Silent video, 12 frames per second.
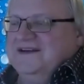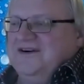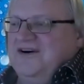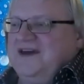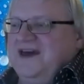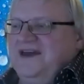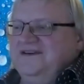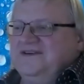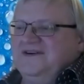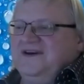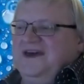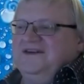
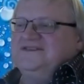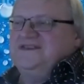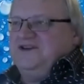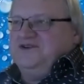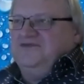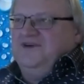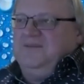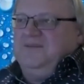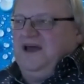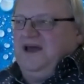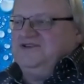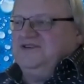Okay. Thank you very
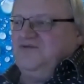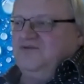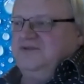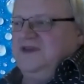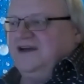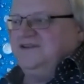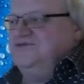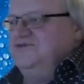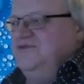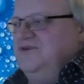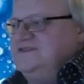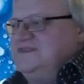much, and good luck to
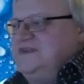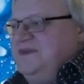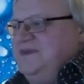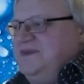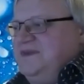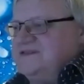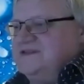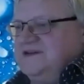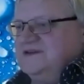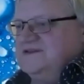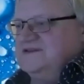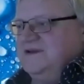your seminar
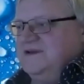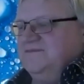series. Yeah.